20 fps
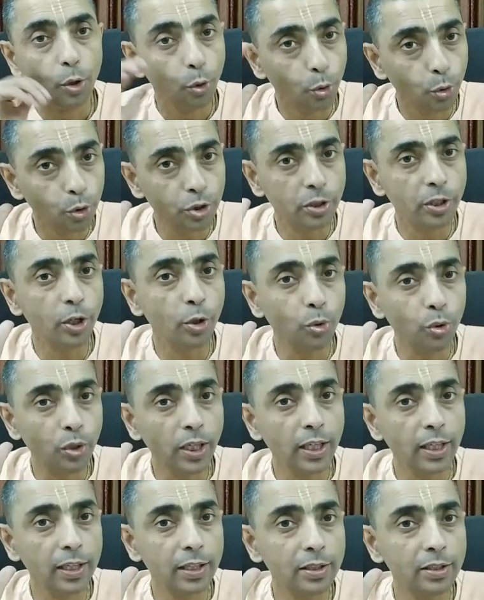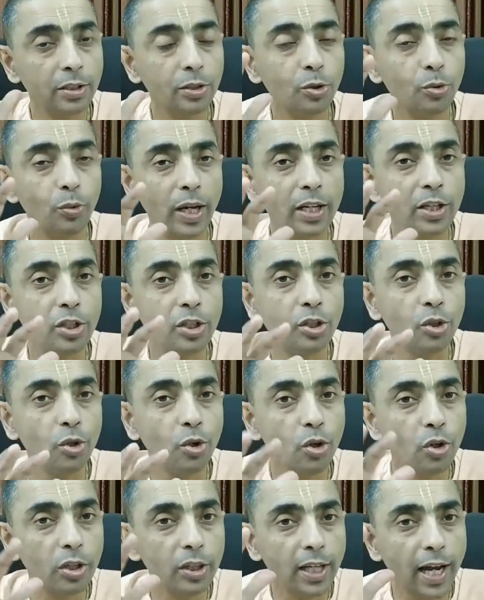whose duty is to
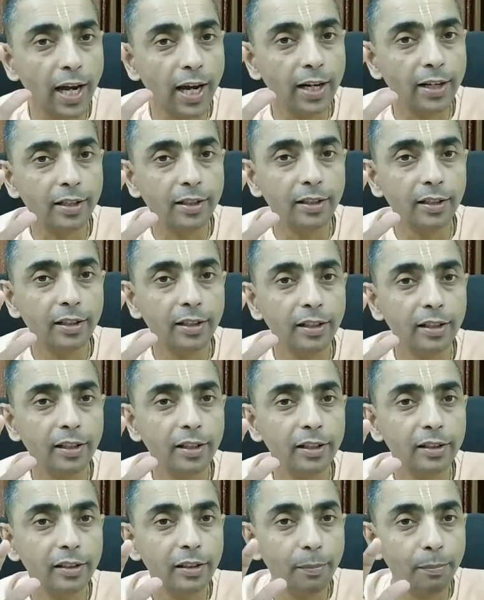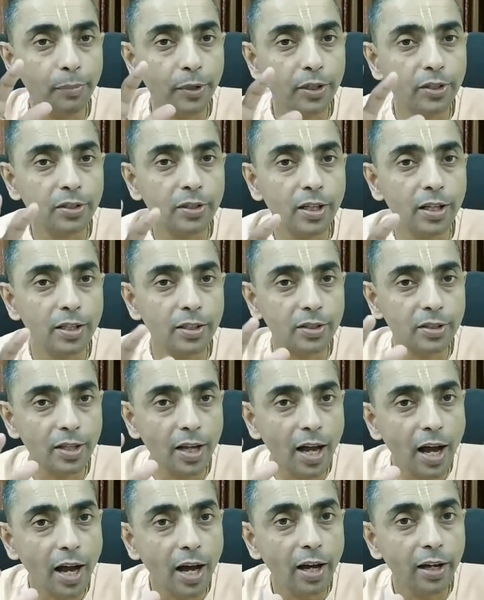ensure that the prisoners
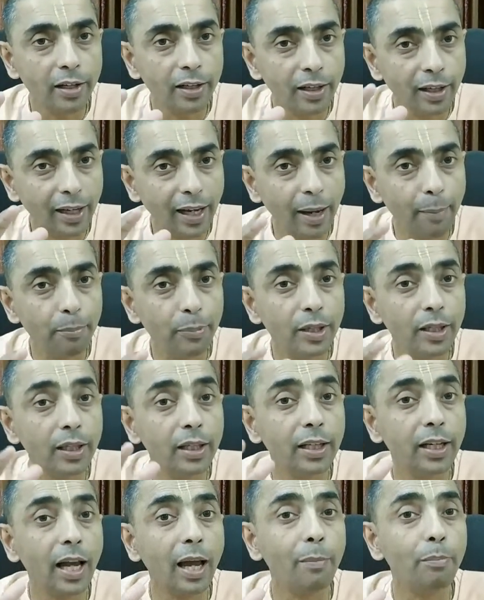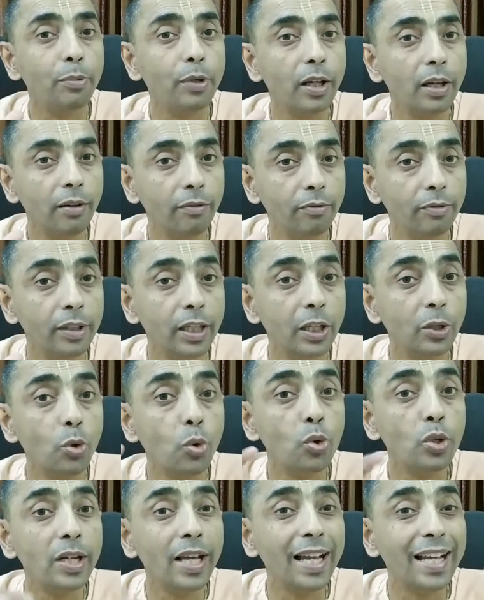are kept captive, they
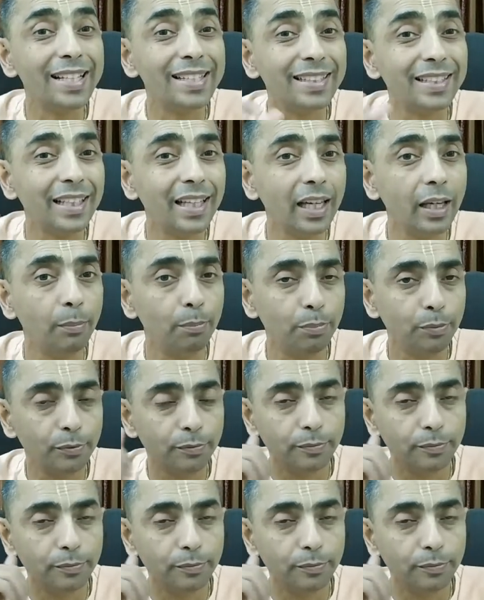don't escape.